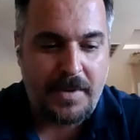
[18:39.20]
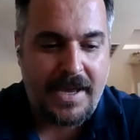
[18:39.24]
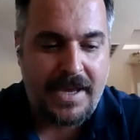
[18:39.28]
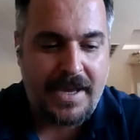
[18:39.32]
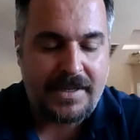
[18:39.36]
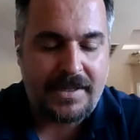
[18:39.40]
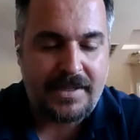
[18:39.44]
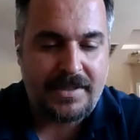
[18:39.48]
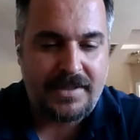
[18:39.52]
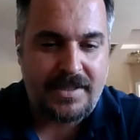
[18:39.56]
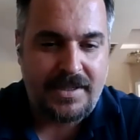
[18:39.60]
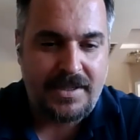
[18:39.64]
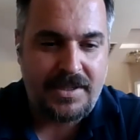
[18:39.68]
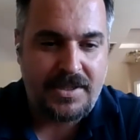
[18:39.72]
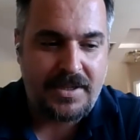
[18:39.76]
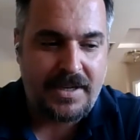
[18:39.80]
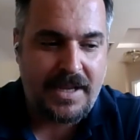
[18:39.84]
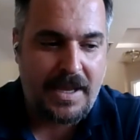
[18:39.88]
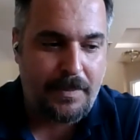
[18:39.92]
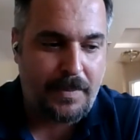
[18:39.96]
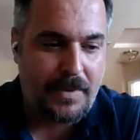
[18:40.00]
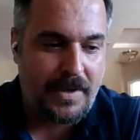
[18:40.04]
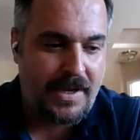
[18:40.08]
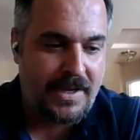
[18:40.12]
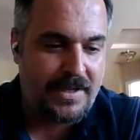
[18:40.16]
back and teach in
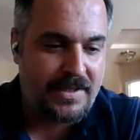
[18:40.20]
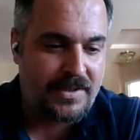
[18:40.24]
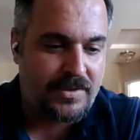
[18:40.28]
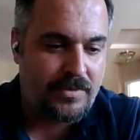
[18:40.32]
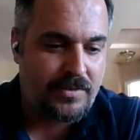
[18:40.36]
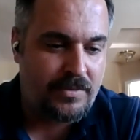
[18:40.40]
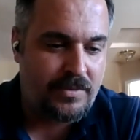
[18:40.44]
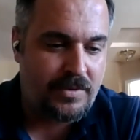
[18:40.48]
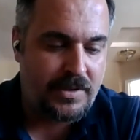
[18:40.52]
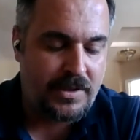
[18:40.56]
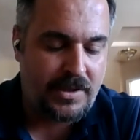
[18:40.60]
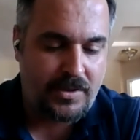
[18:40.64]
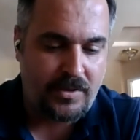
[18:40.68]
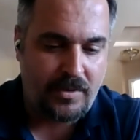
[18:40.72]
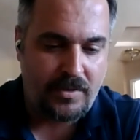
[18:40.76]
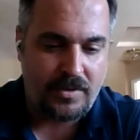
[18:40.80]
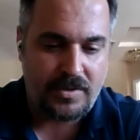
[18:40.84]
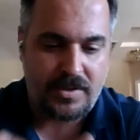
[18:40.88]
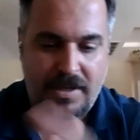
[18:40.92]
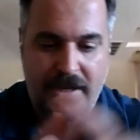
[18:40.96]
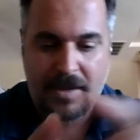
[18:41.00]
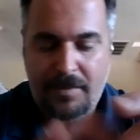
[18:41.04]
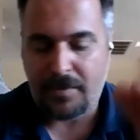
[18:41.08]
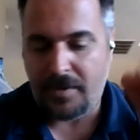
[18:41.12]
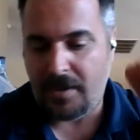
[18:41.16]
Napa High School and
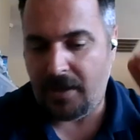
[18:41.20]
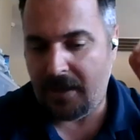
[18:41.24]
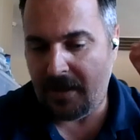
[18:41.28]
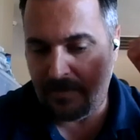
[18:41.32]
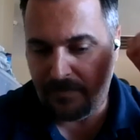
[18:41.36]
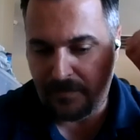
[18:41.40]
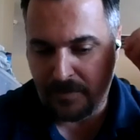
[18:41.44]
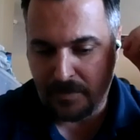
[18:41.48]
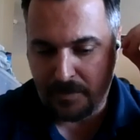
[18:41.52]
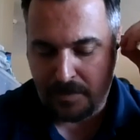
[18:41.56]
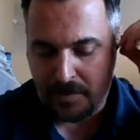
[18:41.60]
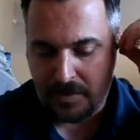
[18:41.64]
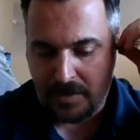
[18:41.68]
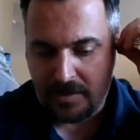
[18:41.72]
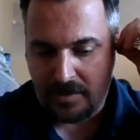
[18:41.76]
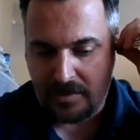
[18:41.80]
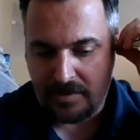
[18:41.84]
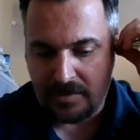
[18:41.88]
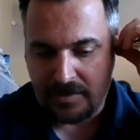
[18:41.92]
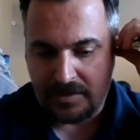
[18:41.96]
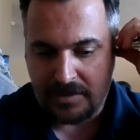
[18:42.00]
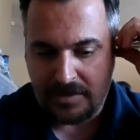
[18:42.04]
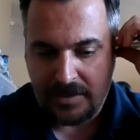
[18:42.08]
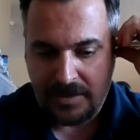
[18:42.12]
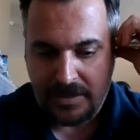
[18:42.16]
coach Napa High
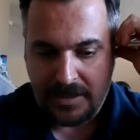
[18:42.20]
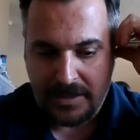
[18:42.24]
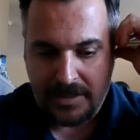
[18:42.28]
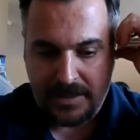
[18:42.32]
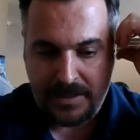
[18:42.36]
football and